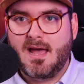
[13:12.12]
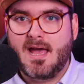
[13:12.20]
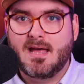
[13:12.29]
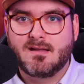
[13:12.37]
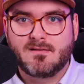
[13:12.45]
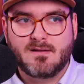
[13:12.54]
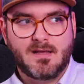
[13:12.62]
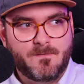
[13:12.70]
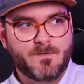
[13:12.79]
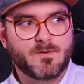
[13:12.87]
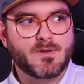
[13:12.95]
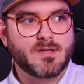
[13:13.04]
And
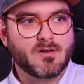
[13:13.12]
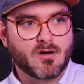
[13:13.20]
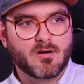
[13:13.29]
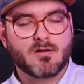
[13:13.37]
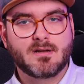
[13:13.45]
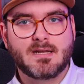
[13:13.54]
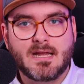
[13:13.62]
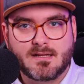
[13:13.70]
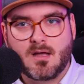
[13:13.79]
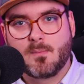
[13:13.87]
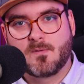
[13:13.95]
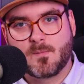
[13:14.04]
if you can earn an
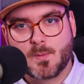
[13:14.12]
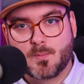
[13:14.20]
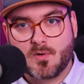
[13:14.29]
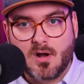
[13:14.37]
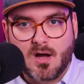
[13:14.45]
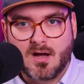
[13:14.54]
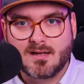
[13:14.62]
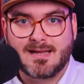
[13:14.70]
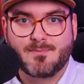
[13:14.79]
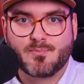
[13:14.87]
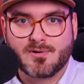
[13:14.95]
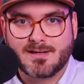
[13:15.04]
income from abroad
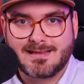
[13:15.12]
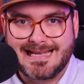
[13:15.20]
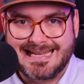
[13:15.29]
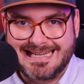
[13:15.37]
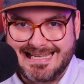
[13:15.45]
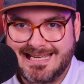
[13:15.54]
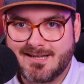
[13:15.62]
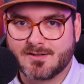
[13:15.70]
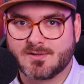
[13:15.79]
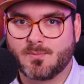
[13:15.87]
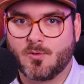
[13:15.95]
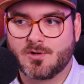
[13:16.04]
and bring that here
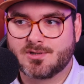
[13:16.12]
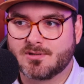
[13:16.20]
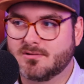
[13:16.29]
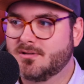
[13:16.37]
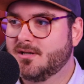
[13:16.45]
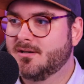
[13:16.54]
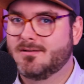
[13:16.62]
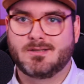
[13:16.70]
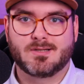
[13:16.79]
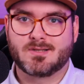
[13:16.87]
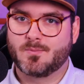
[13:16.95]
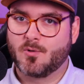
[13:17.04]
to Portugal,
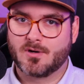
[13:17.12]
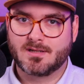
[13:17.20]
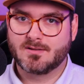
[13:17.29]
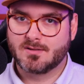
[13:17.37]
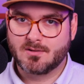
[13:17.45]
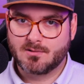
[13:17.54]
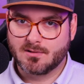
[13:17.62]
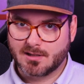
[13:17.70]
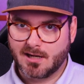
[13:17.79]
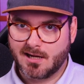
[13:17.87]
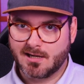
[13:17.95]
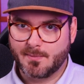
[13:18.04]
you're supporting the local
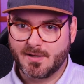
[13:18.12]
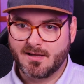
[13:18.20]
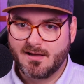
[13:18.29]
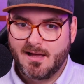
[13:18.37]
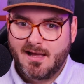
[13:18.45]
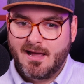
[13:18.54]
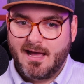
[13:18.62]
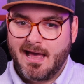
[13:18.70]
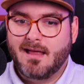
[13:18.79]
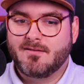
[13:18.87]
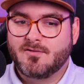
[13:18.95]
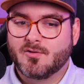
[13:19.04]
economy,
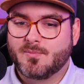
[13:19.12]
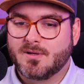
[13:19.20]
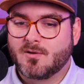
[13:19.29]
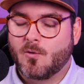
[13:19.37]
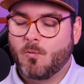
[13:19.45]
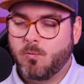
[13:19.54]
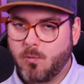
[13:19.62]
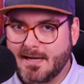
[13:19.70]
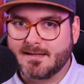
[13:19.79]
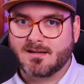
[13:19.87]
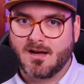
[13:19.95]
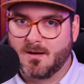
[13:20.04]
and you'll be
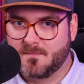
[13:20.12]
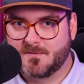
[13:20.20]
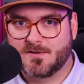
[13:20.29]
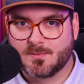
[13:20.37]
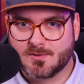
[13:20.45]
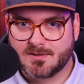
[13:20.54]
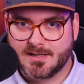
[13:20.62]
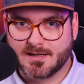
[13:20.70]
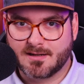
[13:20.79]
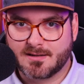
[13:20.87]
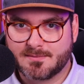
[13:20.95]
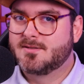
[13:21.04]
quite comfortable
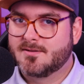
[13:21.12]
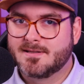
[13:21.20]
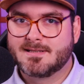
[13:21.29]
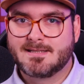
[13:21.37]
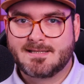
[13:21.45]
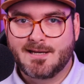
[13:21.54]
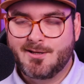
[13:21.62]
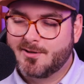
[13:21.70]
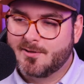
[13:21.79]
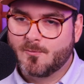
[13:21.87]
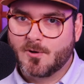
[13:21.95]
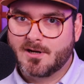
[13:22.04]
here. During the day, you
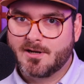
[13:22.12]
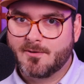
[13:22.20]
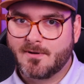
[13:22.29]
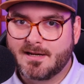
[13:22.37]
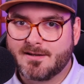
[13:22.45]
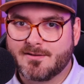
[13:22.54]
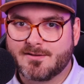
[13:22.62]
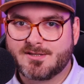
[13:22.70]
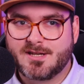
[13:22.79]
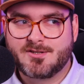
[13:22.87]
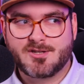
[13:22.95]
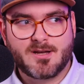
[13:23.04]
can work your regular
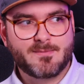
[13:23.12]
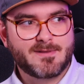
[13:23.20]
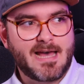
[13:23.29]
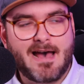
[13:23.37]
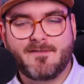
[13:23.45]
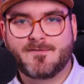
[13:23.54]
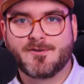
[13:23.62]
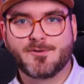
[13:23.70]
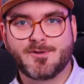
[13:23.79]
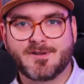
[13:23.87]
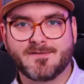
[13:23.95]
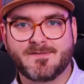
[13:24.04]
J job. In the
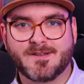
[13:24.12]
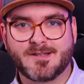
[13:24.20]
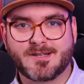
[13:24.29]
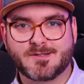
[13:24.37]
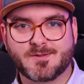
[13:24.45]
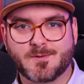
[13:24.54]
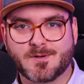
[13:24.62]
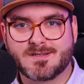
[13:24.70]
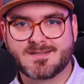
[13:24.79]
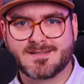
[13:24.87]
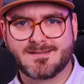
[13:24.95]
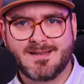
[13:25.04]
afternoon, you can feel like a
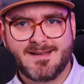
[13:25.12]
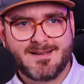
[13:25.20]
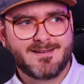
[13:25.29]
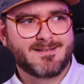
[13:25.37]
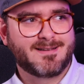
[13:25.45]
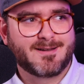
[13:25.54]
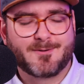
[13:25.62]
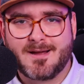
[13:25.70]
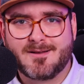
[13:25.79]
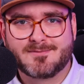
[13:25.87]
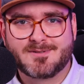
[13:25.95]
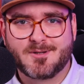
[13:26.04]
tourist and get
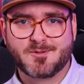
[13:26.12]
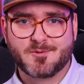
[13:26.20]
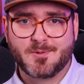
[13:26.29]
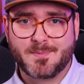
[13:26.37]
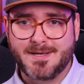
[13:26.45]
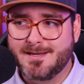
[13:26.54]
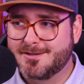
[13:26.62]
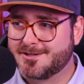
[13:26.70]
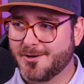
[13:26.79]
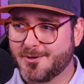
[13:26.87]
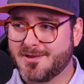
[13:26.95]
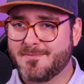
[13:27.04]
around, go to a beach,
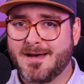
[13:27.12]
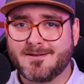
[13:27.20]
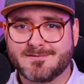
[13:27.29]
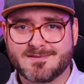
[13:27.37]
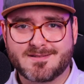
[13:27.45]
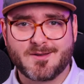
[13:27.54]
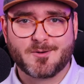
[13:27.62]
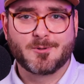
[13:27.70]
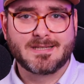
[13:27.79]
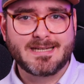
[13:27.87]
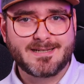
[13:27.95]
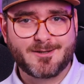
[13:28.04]
go to the mountains, go to a
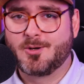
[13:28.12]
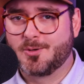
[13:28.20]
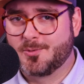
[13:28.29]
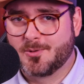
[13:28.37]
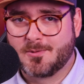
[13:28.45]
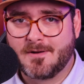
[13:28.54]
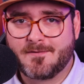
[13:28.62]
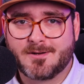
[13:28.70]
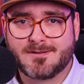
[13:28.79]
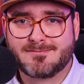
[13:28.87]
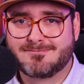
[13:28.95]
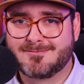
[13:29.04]
lake, go to a
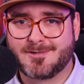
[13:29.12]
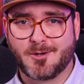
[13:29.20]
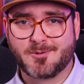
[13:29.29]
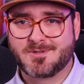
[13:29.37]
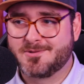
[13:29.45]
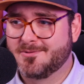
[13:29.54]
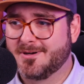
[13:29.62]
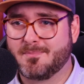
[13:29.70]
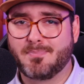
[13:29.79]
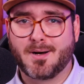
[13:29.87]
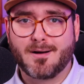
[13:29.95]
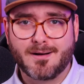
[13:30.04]
river, go to a
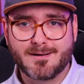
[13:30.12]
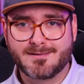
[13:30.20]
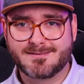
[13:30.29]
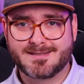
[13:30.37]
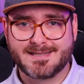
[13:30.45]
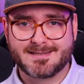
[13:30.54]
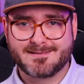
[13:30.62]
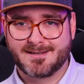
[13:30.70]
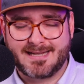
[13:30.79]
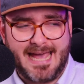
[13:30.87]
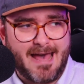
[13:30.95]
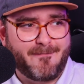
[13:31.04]
bar, a
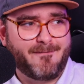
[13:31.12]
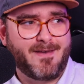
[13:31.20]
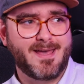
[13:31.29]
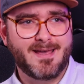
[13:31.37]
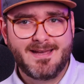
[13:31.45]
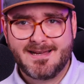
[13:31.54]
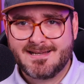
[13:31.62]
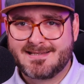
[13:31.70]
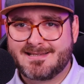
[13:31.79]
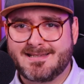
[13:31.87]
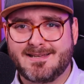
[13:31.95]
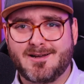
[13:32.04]
cafe,
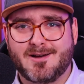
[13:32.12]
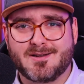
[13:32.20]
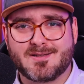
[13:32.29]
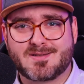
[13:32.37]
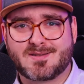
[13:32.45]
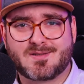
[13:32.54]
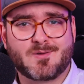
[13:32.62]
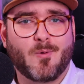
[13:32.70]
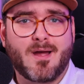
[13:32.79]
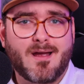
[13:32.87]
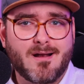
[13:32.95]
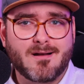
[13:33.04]
sit on a
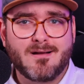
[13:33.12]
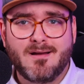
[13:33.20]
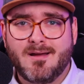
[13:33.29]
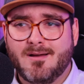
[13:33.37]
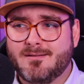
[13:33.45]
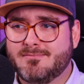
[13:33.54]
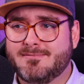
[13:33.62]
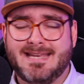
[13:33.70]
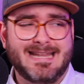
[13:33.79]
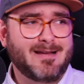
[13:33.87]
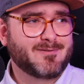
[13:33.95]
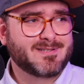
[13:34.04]
square,
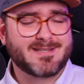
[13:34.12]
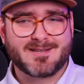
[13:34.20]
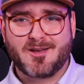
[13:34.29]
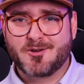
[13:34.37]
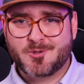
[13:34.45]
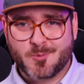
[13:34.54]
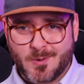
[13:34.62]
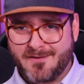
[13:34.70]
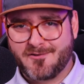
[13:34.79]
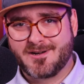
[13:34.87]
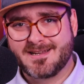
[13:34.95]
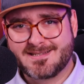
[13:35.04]
get out into the country,
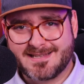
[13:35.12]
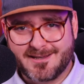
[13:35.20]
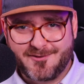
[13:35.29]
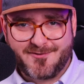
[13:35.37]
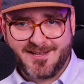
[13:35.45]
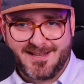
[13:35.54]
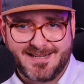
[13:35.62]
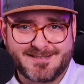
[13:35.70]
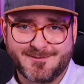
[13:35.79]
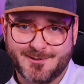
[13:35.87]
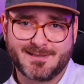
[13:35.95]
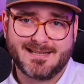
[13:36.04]
whatever it is that you feel like
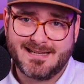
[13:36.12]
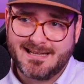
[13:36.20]
doing.